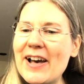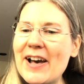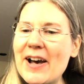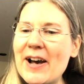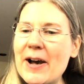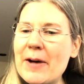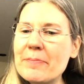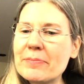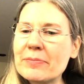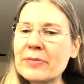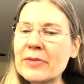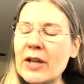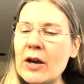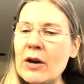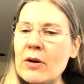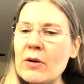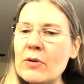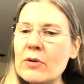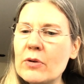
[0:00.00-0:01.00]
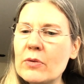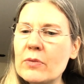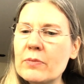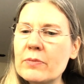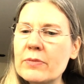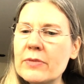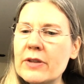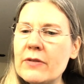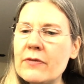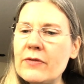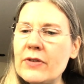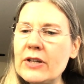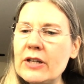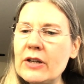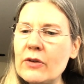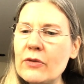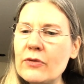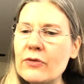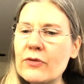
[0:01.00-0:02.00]
Um, oh, the
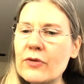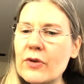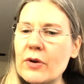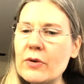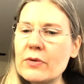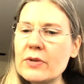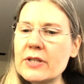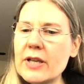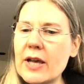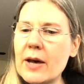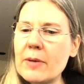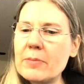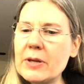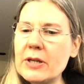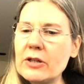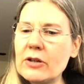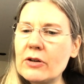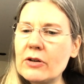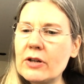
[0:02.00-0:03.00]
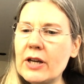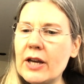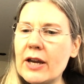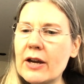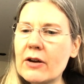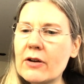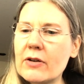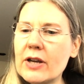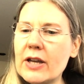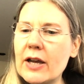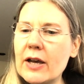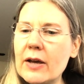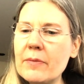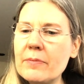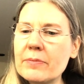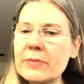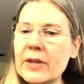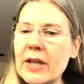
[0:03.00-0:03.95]
video froze up in your area.